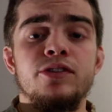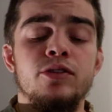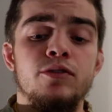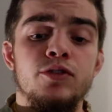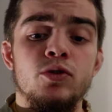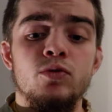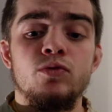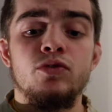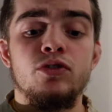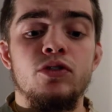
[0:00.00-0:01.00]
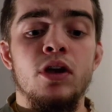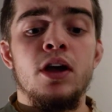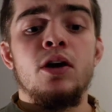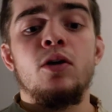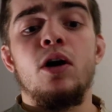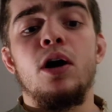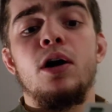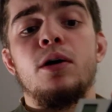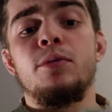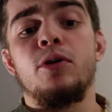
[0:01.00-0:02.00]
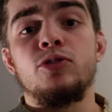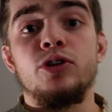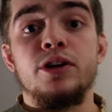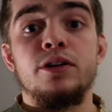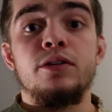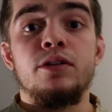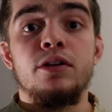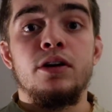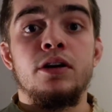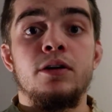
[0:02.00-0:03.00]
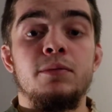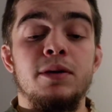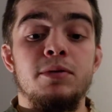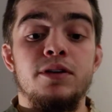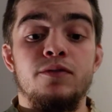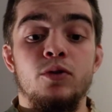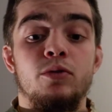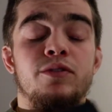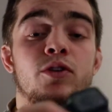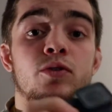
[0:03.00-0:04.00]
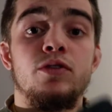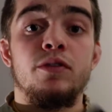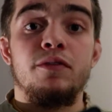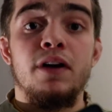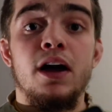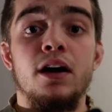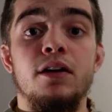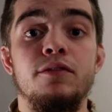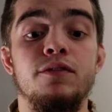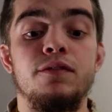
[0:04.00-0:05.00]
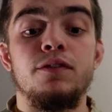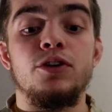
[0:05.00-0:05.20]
So if you are looking maybe for reviews of the 5,